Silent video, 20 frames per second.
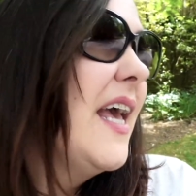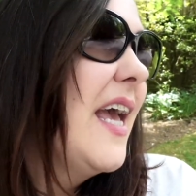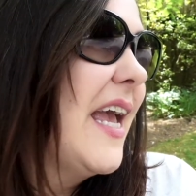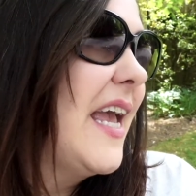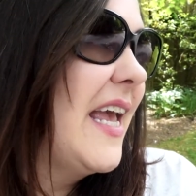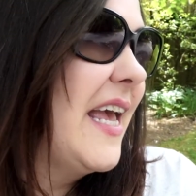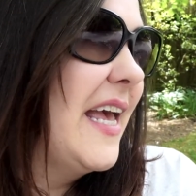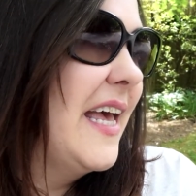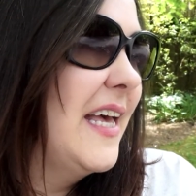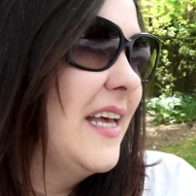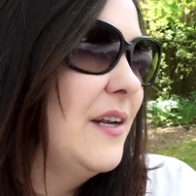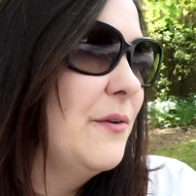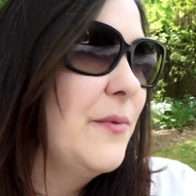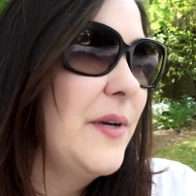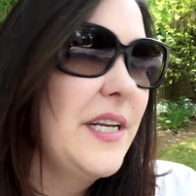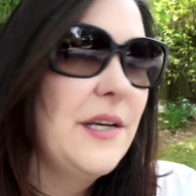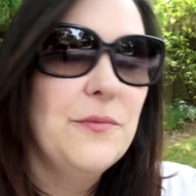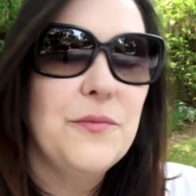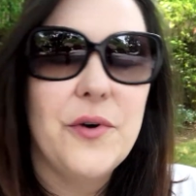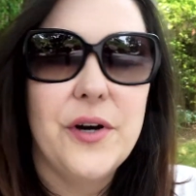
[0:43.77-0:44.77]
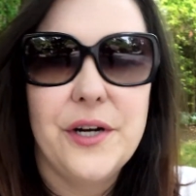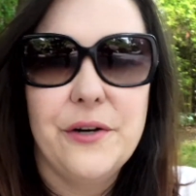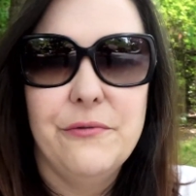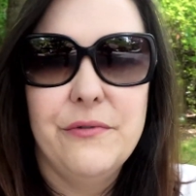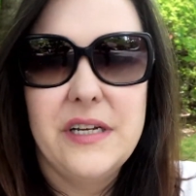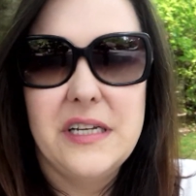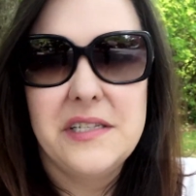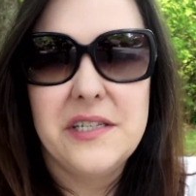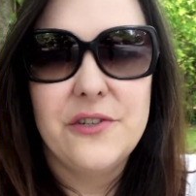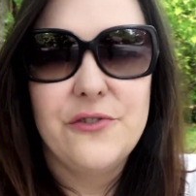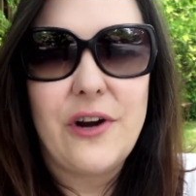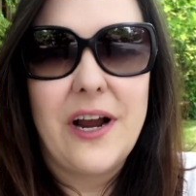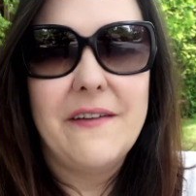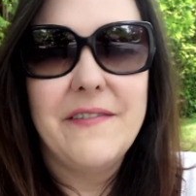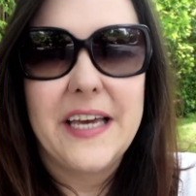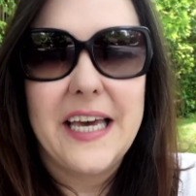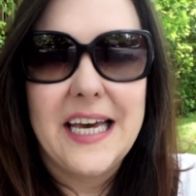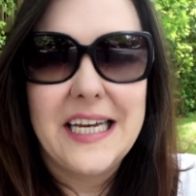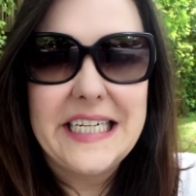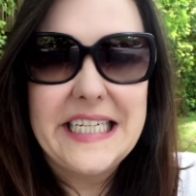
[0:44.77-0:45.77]
And we didn't want to risk
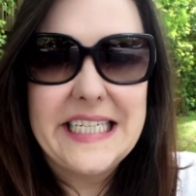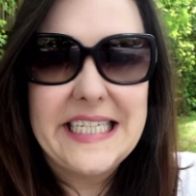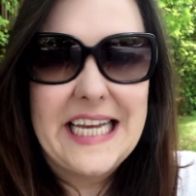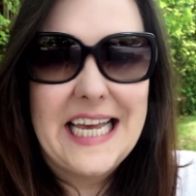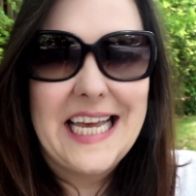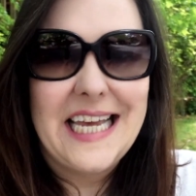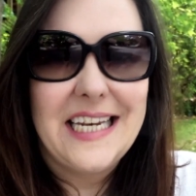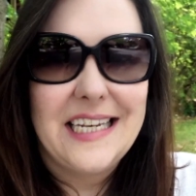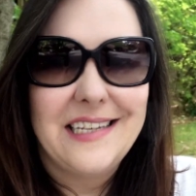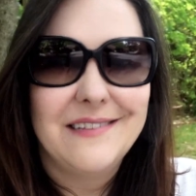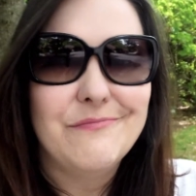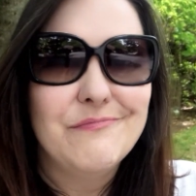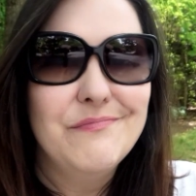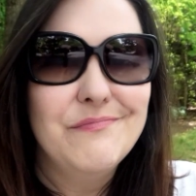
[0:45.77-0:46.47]
driving out of state and